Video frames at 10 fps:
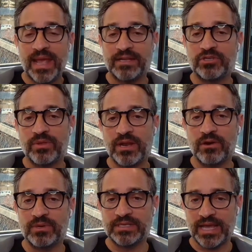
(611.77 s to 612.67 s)
And so, in
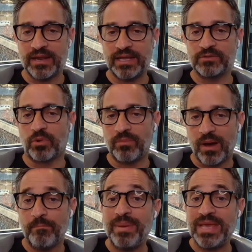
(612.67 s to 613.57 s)
other words, again, it's more
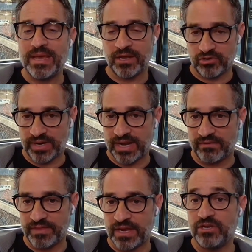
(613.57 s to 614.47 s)
about being
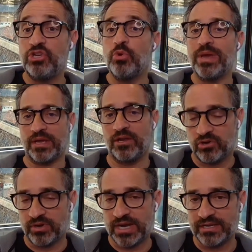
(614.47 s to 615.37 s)
creative than doing
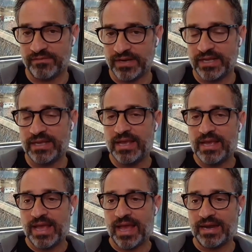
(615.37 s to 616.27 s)
creativity.
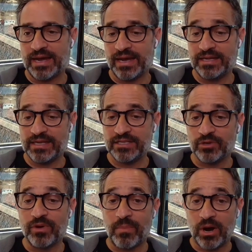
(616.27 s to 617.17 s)
And it's
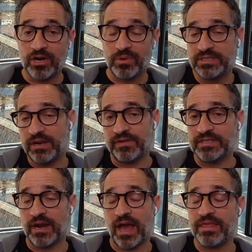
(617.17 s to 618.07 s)
a remarkable
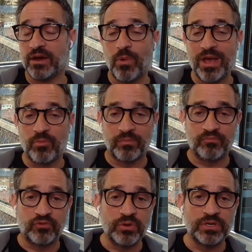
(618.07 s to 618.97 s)
difference, and I think a way more
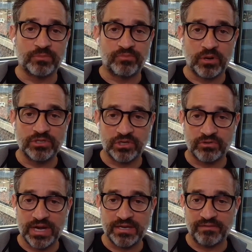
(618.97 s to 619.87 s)
prudent approach to
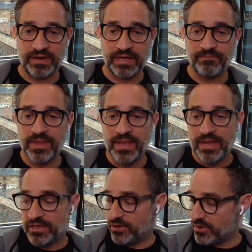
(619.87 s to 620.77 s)
creativity.
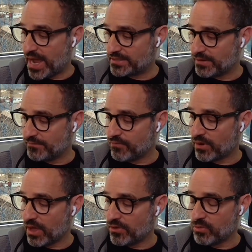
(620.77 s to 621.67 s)
Now, you were asking
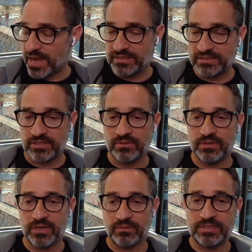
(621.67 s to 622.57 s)
for other ways
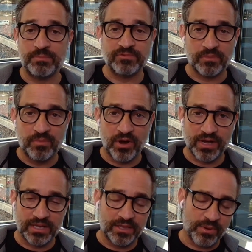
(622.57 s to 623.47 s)
to, tips from the
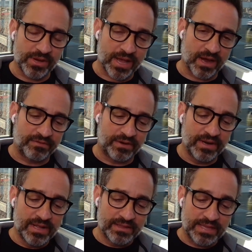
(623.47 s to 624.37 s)
book. In the book, I
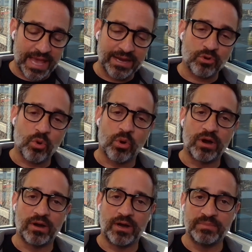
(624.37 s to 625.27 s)
cover the 8
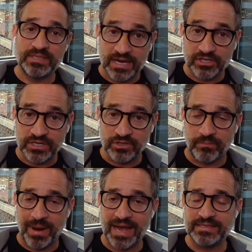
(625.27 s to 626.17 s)
core obsessions or
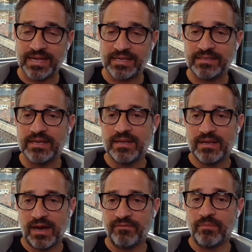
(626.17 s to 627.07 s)
mindsets
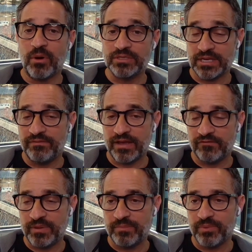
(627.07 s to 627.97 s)
of the most
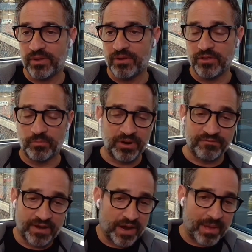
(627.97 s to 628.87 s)
innovative people, and they're
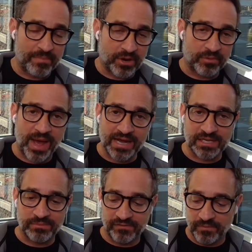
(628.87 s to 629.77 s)
pretty fun. I'm happy to unpack
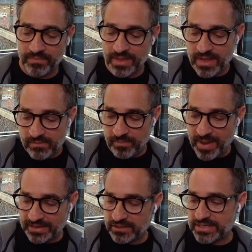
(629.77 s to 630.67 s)
some of them.
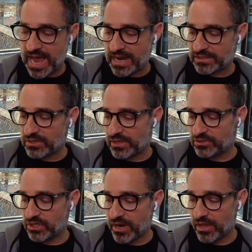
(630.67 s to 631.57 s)
Back to tactical, I'll
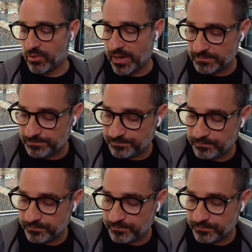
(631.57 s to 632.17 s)
share another one.